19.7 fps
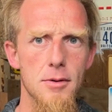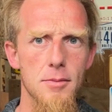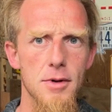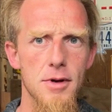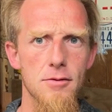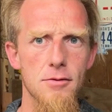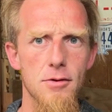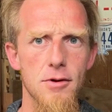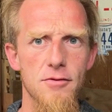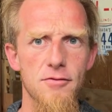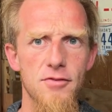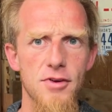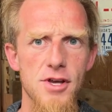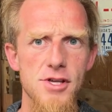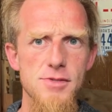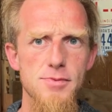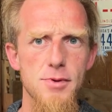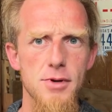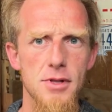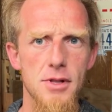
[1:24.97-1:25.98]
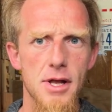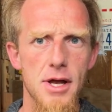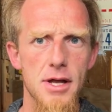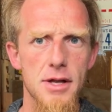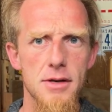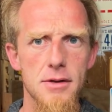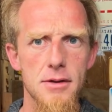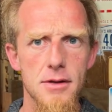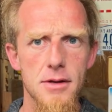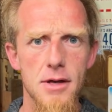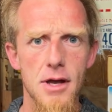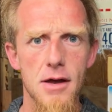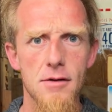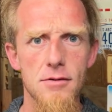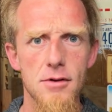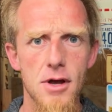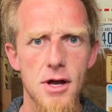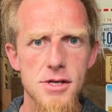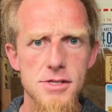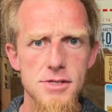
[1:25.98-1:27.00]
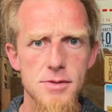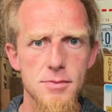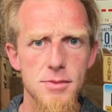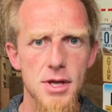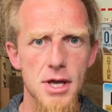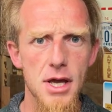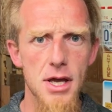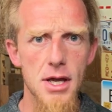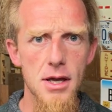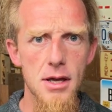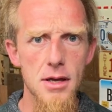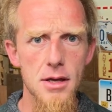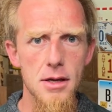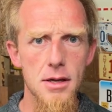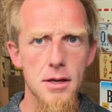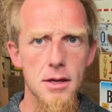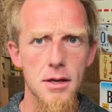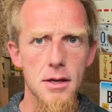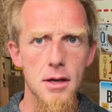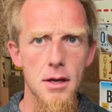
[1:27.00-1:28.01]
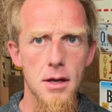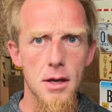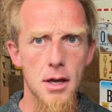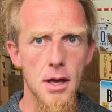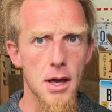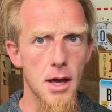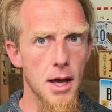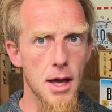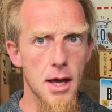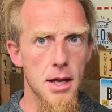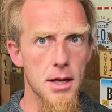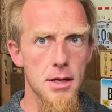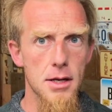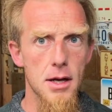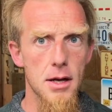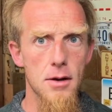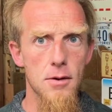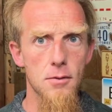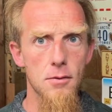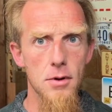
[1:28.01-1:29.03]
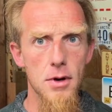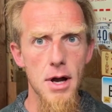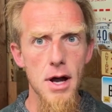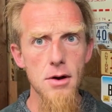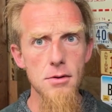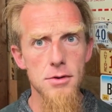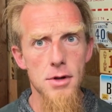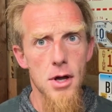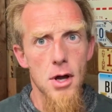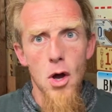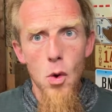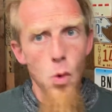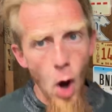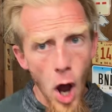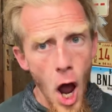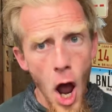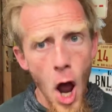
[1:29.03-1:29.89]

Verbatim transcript: Everyone in Facebook land, have an awesome day. And uh, we're out. Woo!